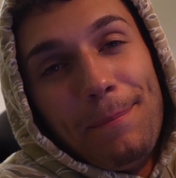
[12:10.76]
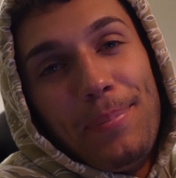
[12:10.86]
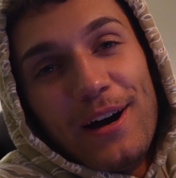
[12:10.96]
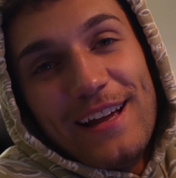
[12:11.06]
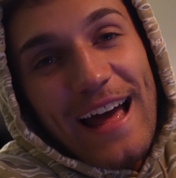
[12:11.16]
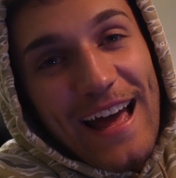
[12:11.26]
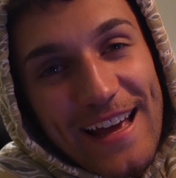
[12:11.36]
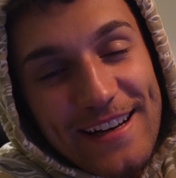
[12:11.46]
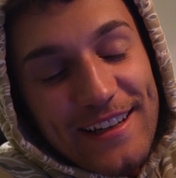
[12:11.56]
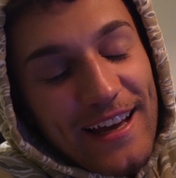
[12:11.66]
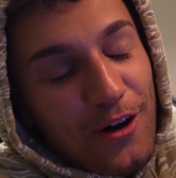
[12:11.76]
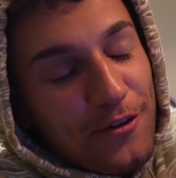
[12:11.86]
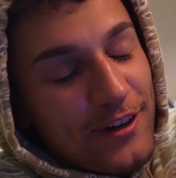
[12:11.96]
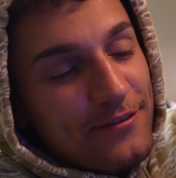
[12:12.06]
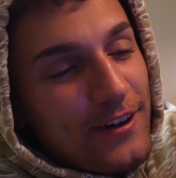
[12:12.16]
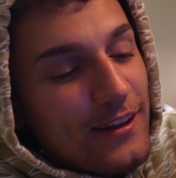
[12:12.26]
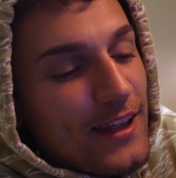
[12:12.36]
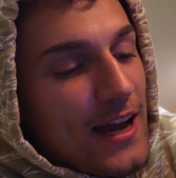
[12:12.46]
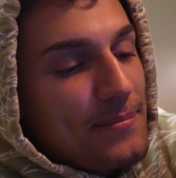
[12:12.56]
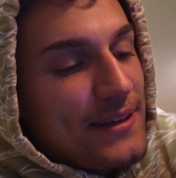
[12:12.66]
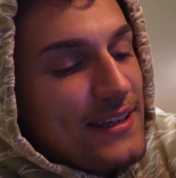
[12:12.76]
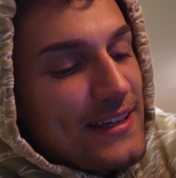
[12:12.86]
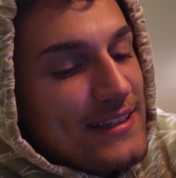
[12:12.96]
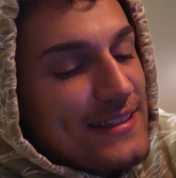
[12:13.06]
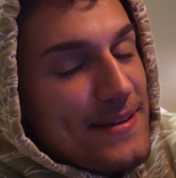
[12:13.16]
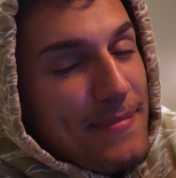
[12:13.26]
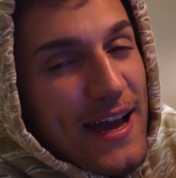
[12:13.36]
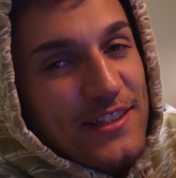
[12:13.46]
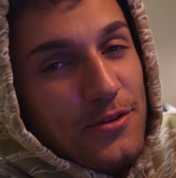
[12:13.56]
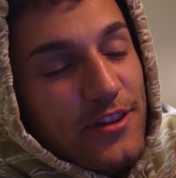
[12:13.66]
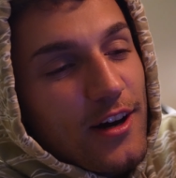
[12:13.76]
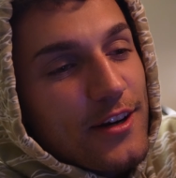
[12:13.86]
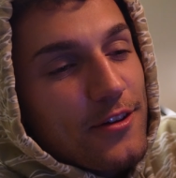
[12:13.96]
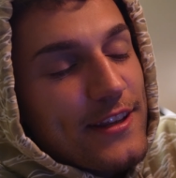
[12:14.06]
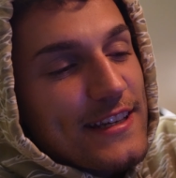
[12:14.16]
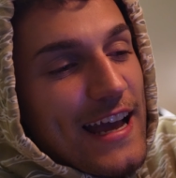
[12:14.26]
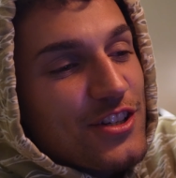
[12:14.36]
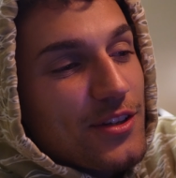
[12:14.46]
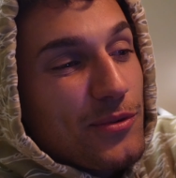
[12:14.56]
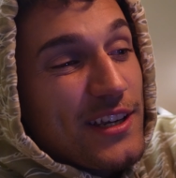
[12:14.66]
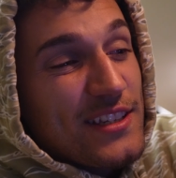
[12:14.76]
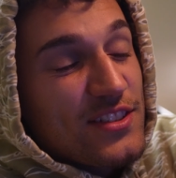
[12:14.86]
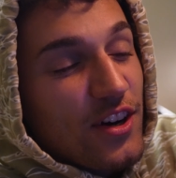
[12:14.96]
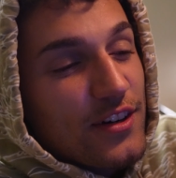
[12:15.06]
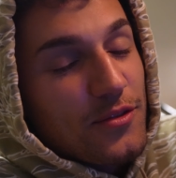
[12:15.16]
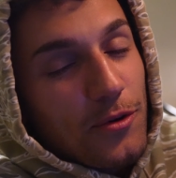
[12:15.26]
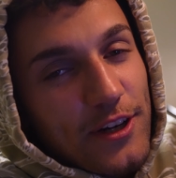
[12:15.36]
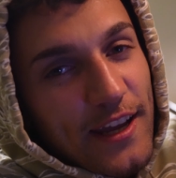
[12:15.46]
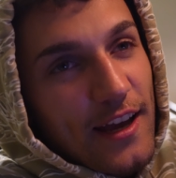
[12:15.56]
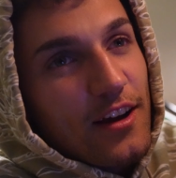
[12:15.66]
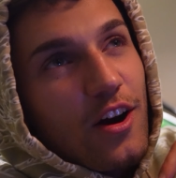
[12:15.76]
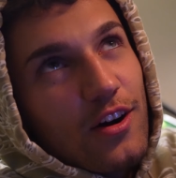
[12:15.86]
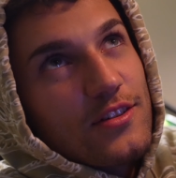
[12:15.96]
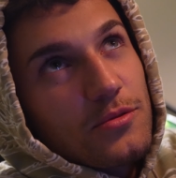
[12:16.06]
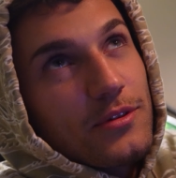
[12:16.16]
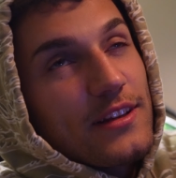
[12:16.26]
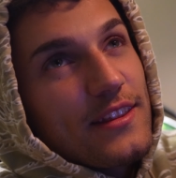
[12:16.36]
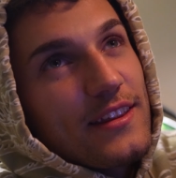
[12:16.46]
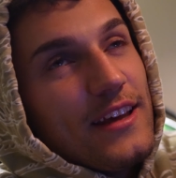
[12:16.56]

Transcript: But Ed over at Vet Lab, he is the master with audio. That's actually what he started working on cars with.